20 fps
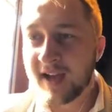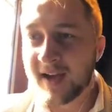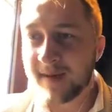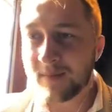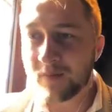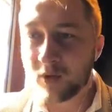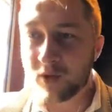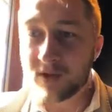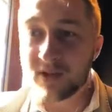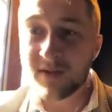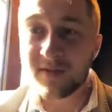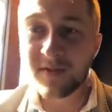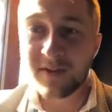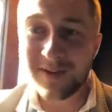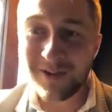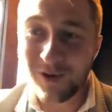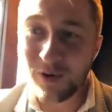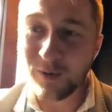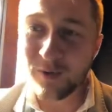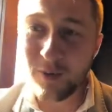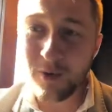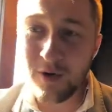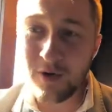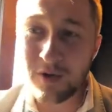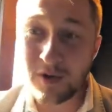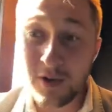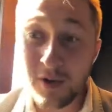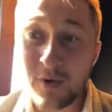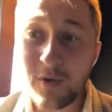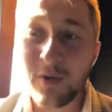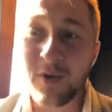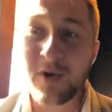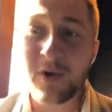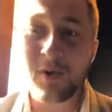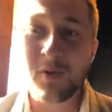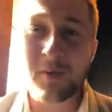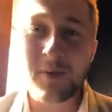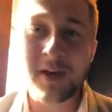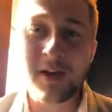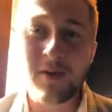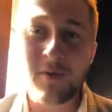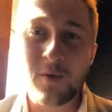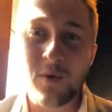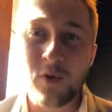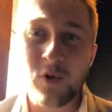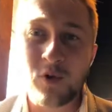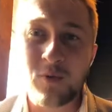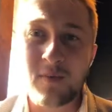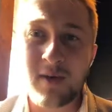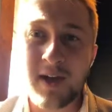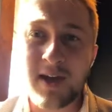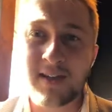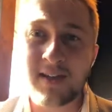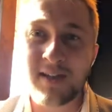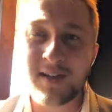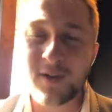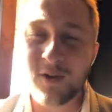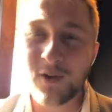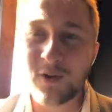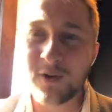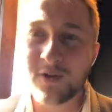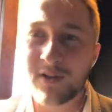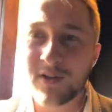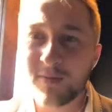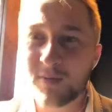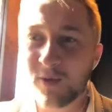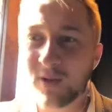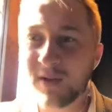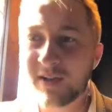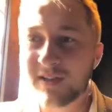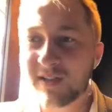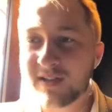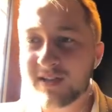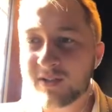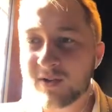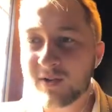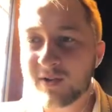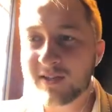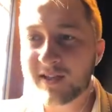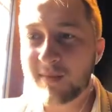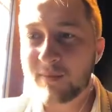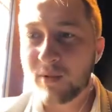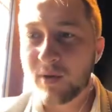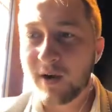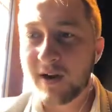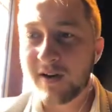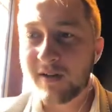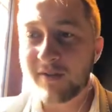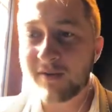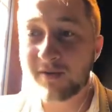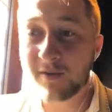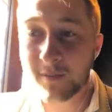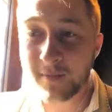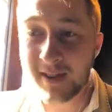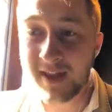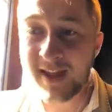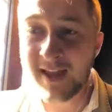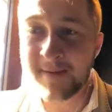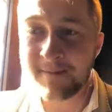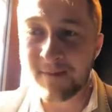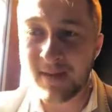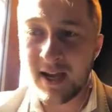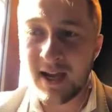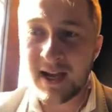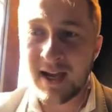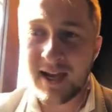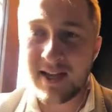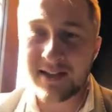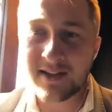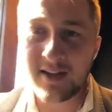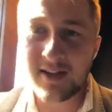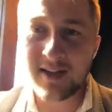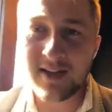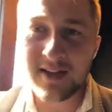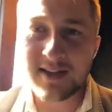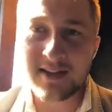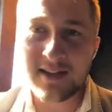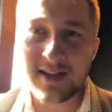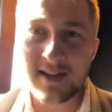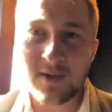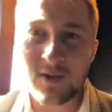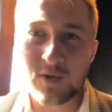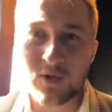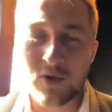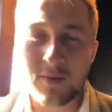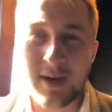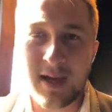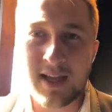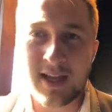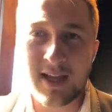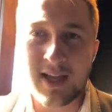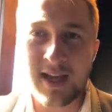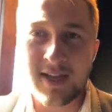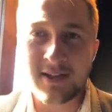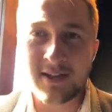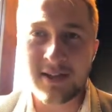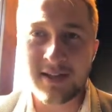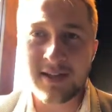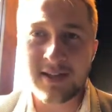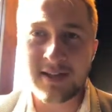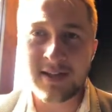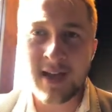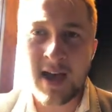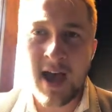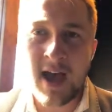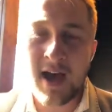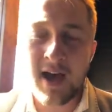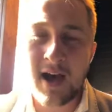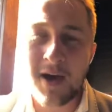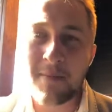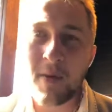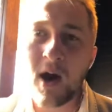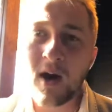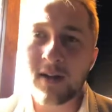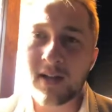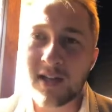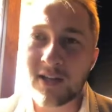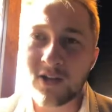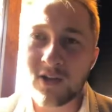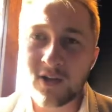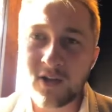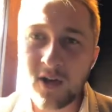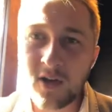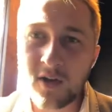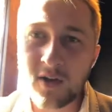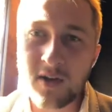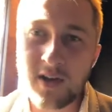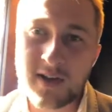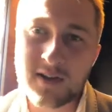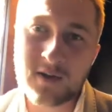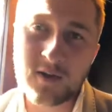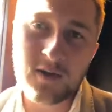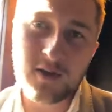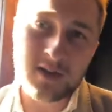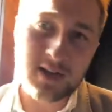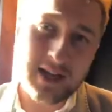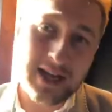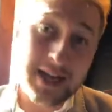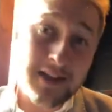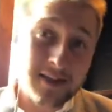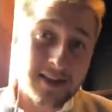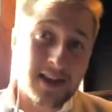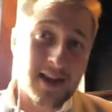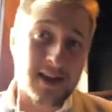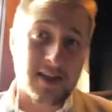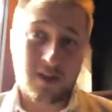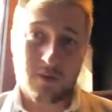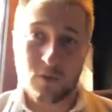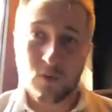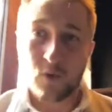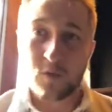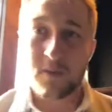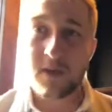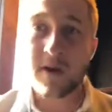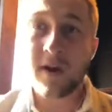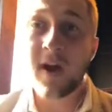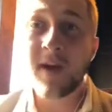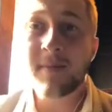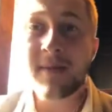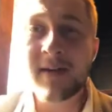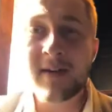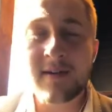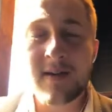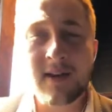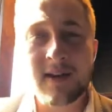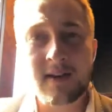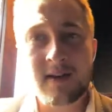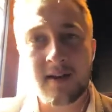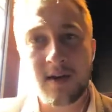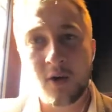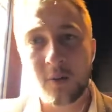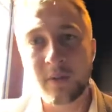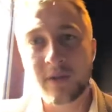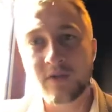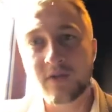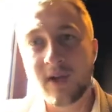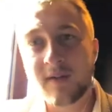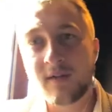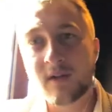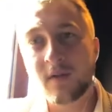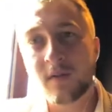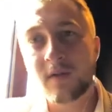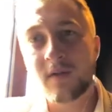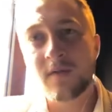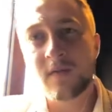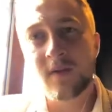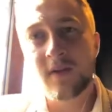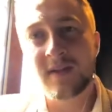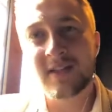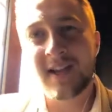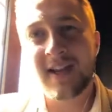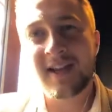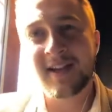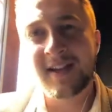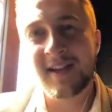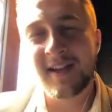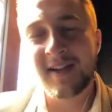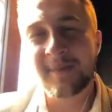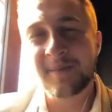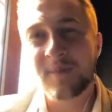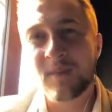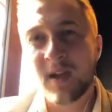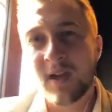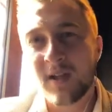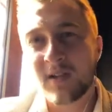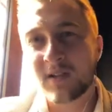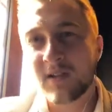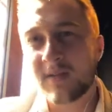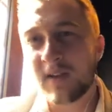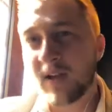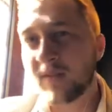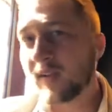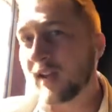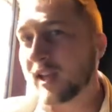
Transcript: Christopher Gilroy will be in a room, and then the girls and the boys are sort of separated from there. And so you can see those room allocations. I'll let you know as soon as I get there the room that I'm in, and I'll be travelling with the first aid kit. So if you have any